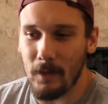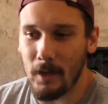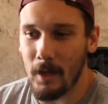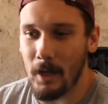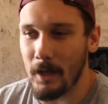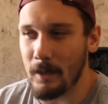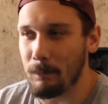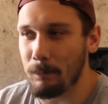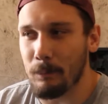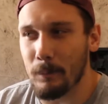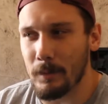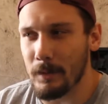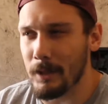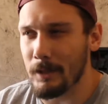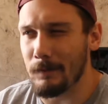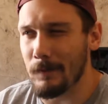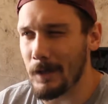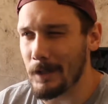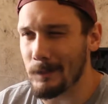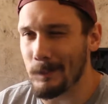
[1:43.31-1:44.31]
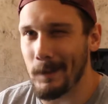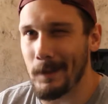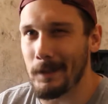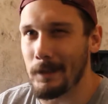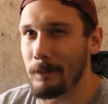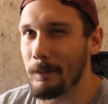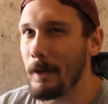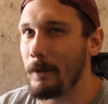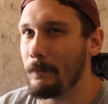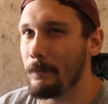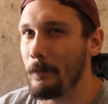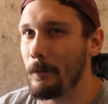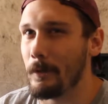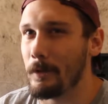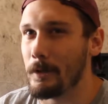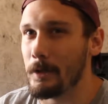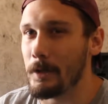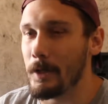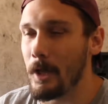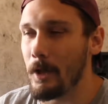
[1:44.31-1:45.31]
I believe I spent about
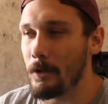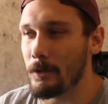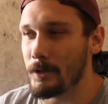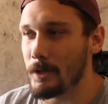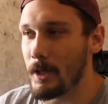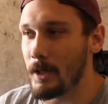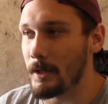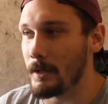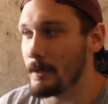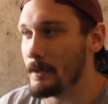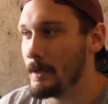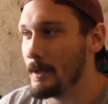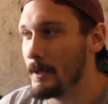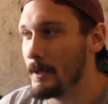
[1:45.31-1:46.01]
$400 on it.